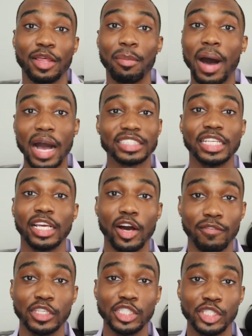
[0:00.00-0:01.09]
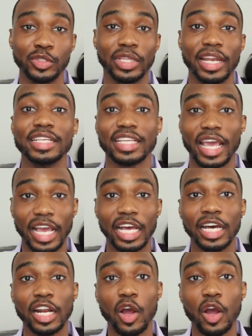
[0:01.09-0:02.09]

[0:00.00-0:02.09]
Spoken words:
the boxing of the shoe that it's a good